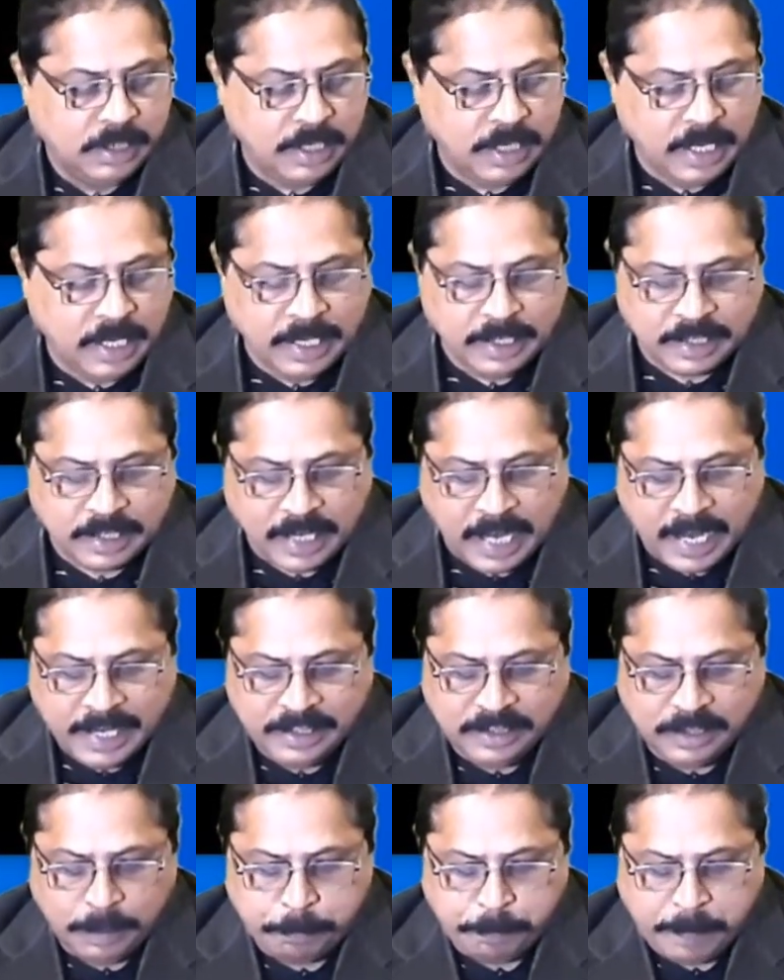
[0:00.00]
and write
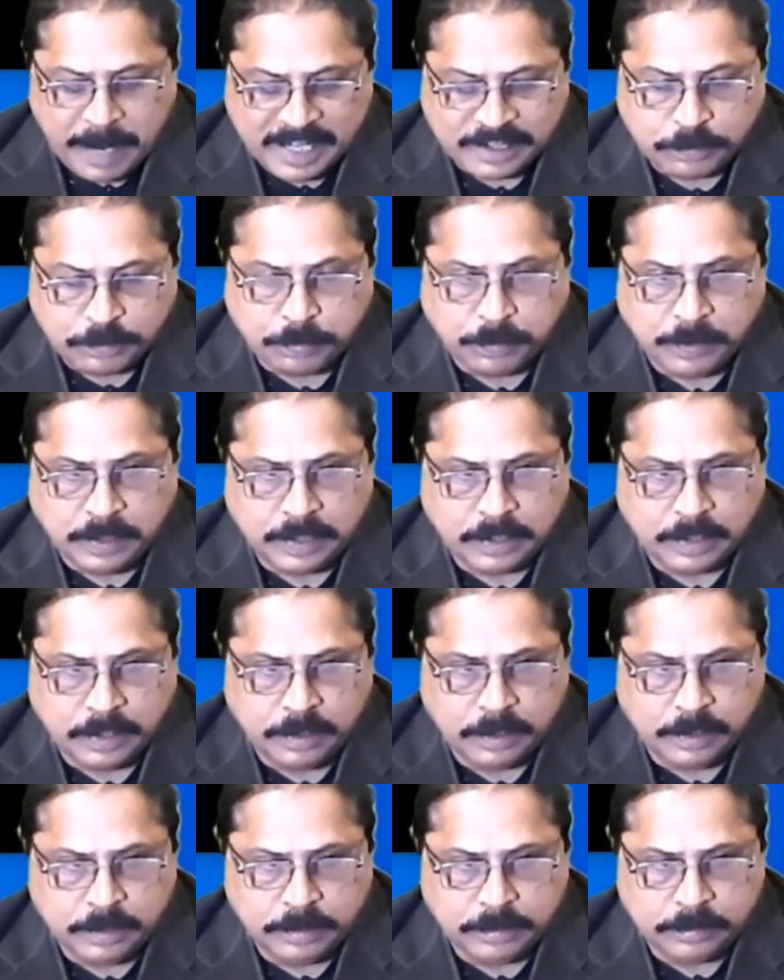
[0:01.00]
the password
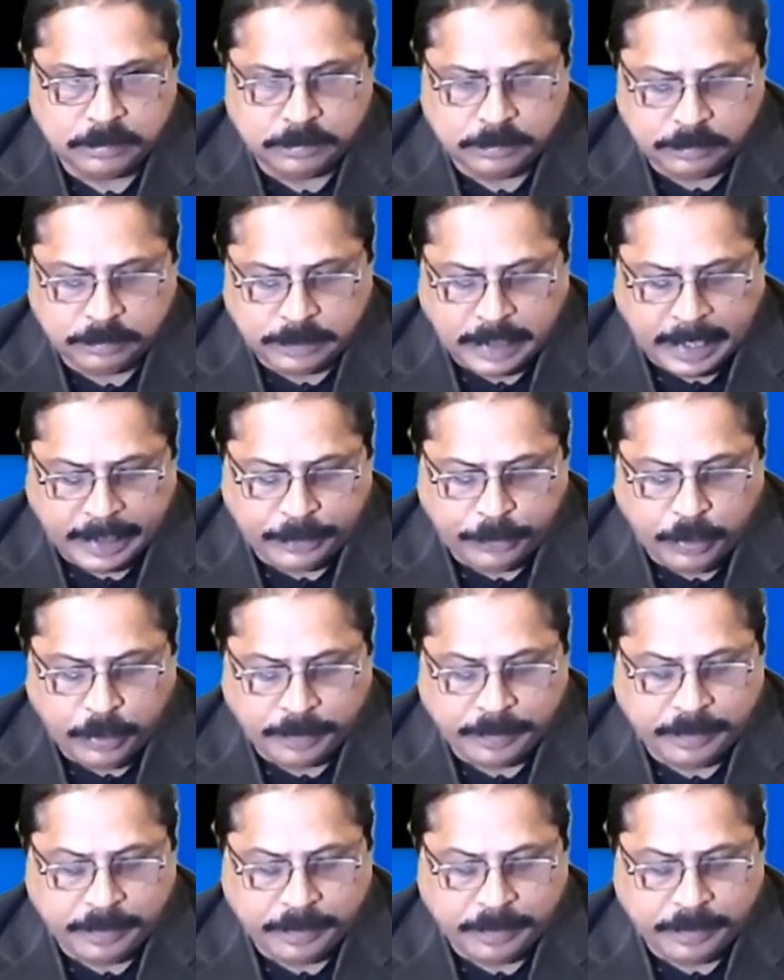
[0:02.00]
that you have